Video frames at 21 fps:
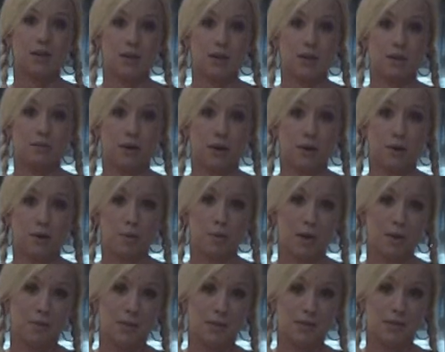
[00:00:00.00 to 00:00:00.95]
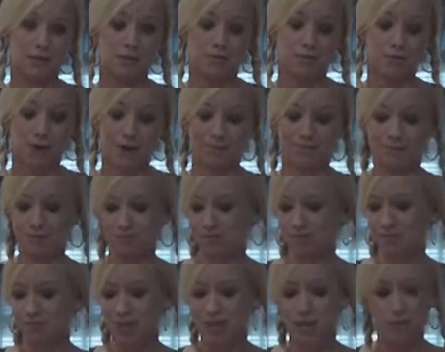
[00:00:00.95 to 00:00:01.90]
think I better go make myself one.
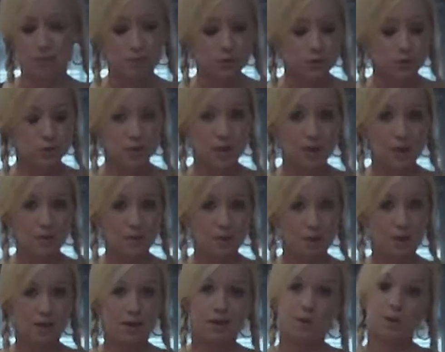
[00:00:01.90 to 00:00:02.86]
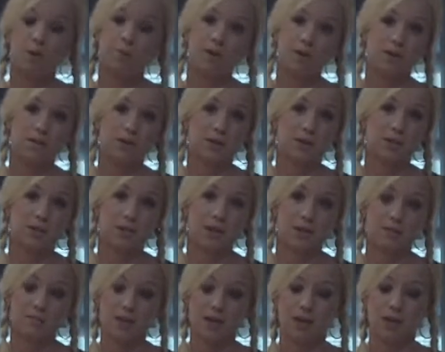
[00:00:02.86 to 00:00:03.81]
Thanks for joining me. I hope you have a good
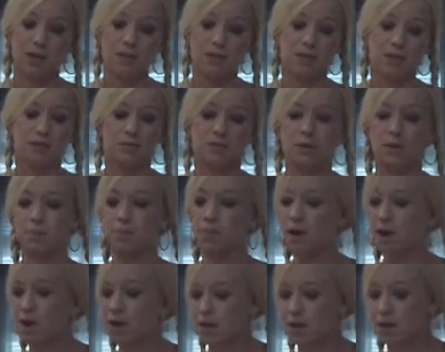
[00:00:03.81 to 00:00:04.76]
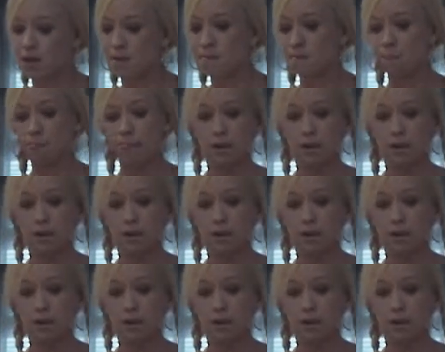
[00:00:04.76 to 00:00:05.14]
time making this for a party,